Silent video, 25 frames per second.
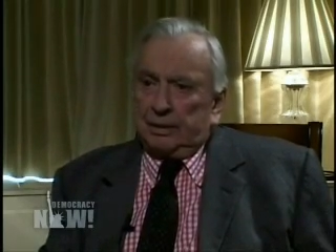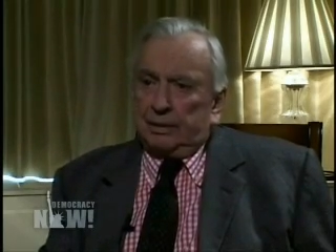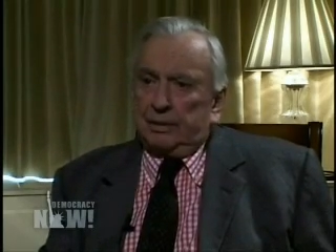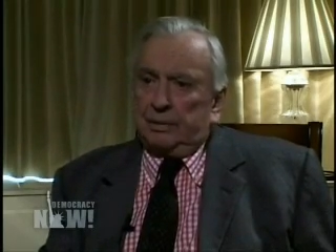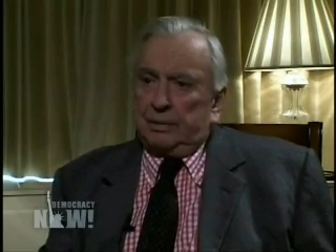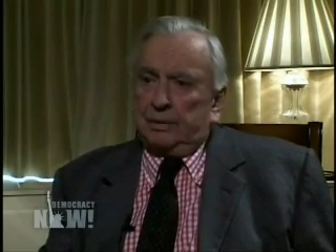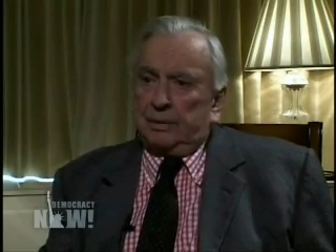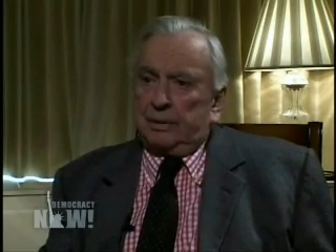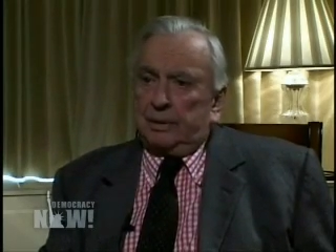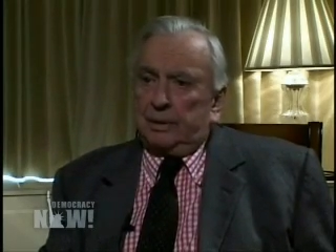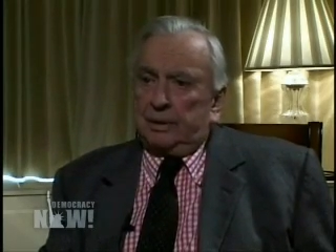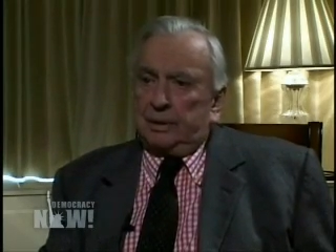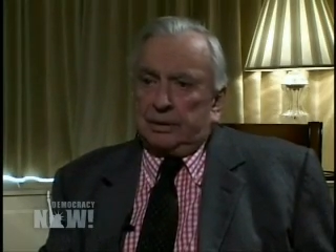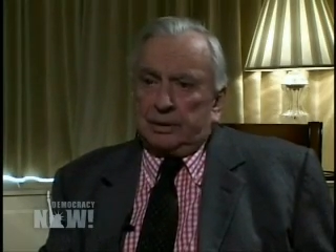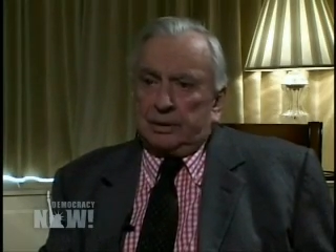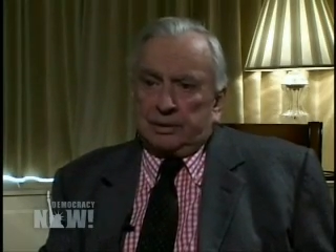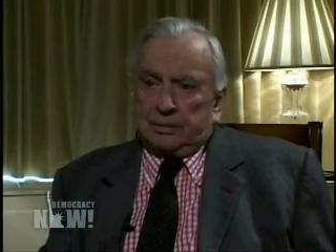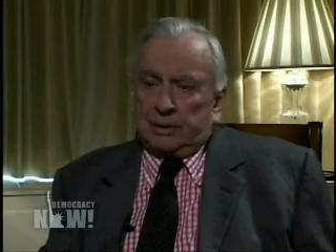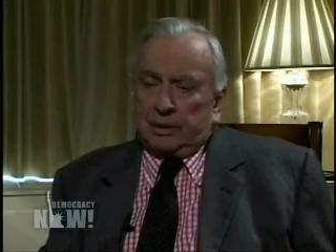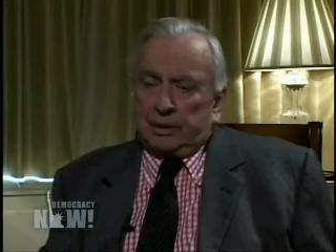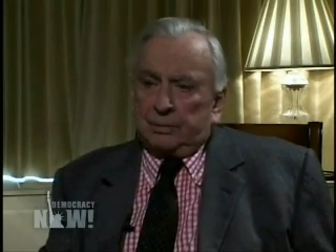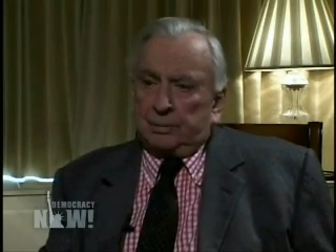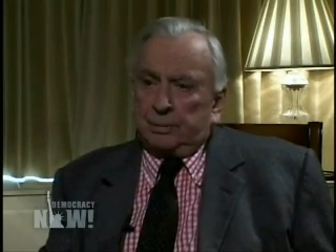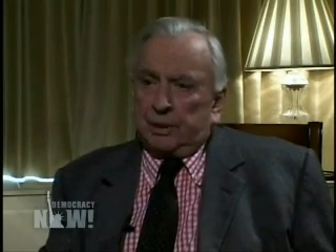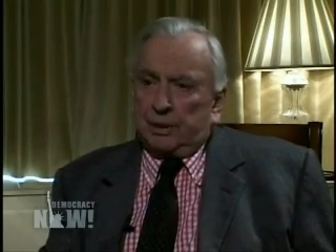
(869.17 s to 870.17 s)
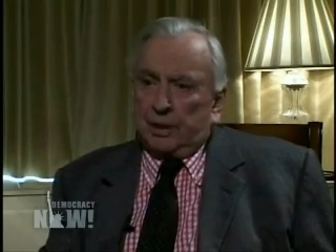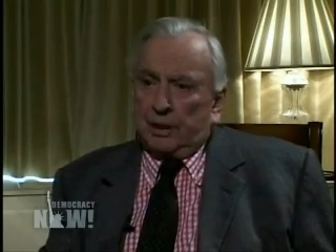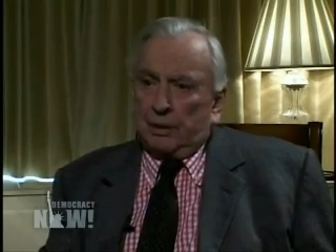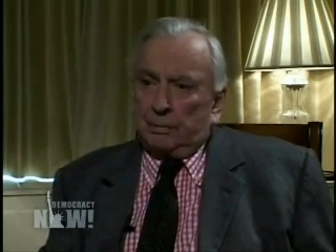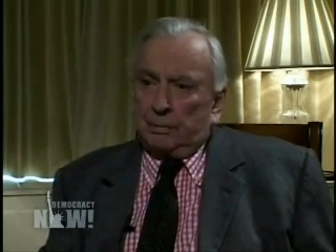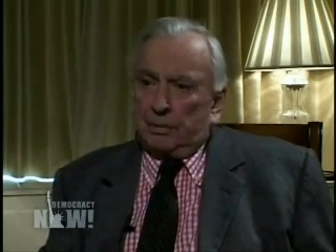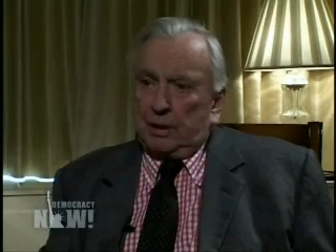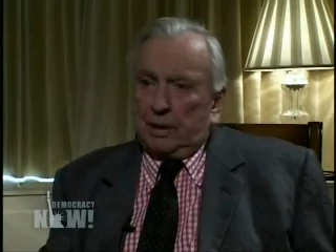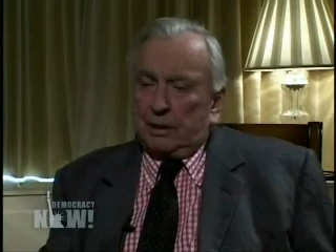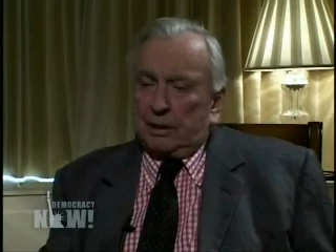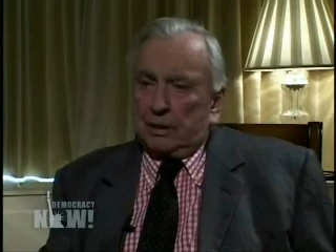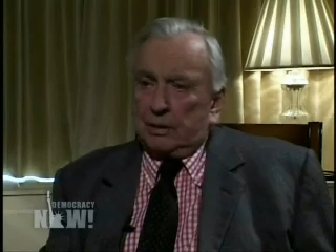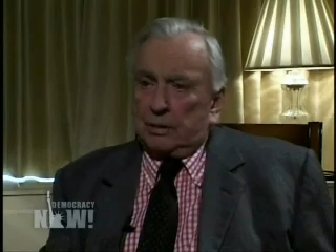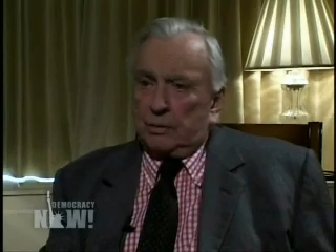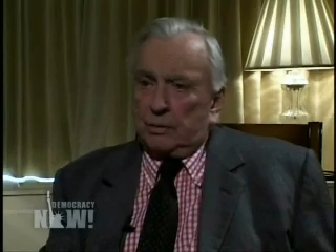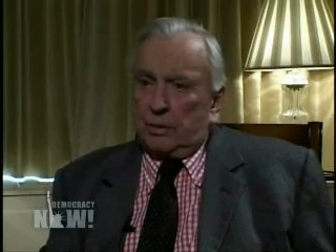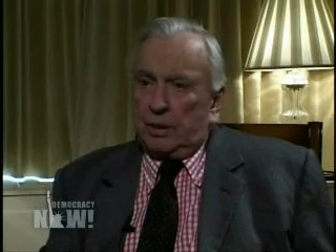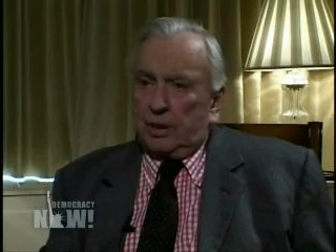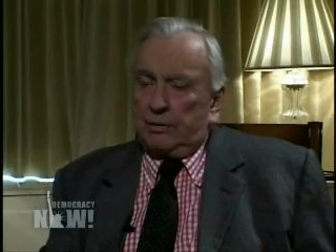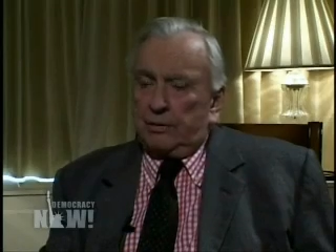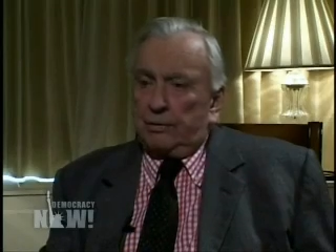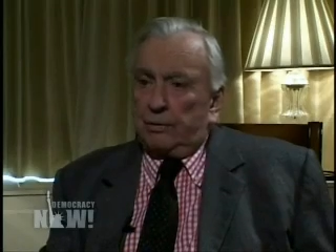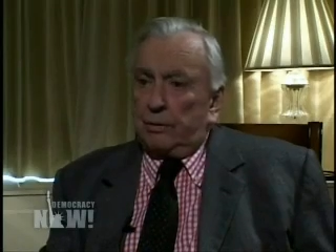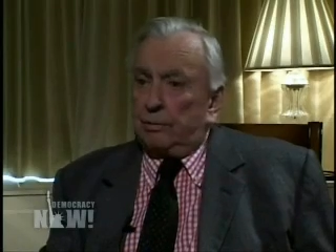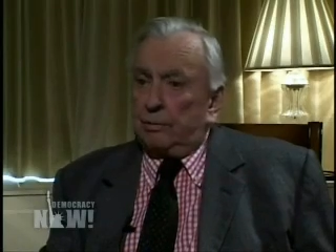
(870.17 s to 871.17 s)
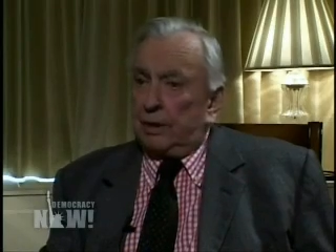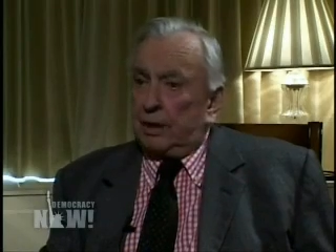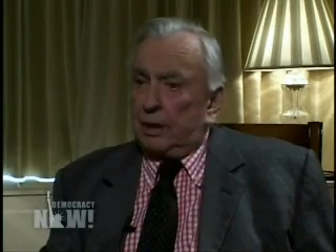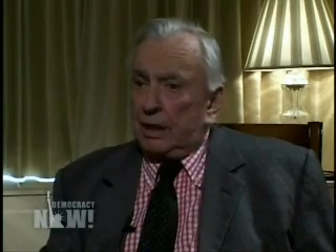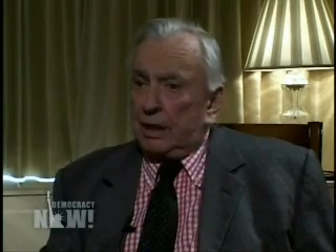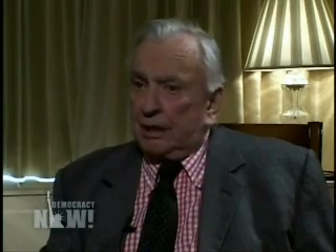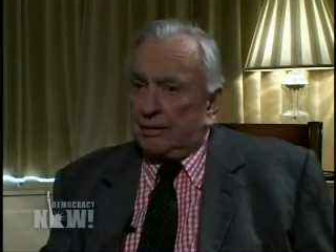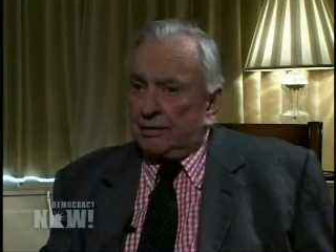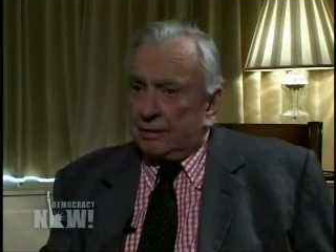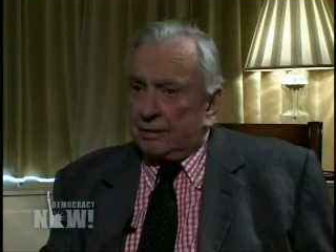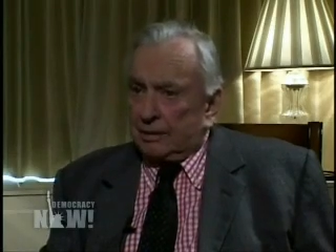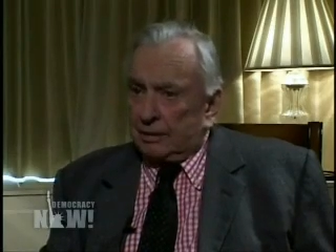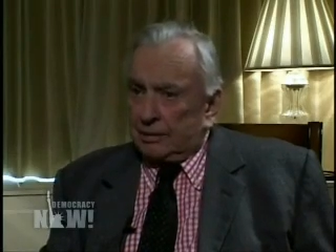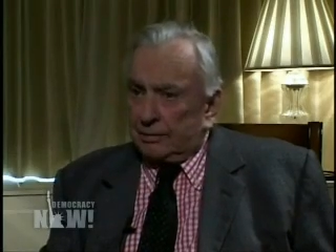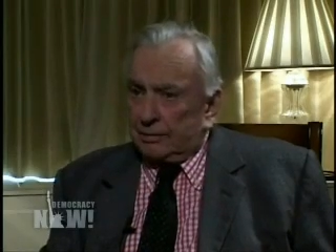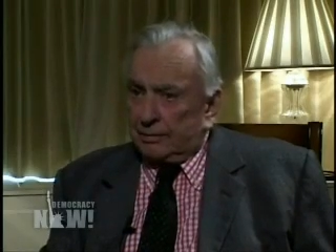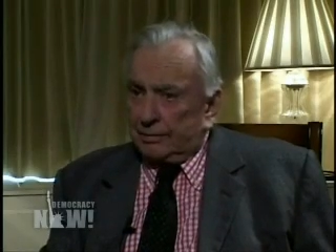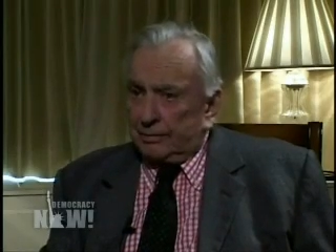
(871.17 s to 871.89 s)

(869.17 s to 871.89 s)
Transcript: who has become, like his wife, Roman Catholic,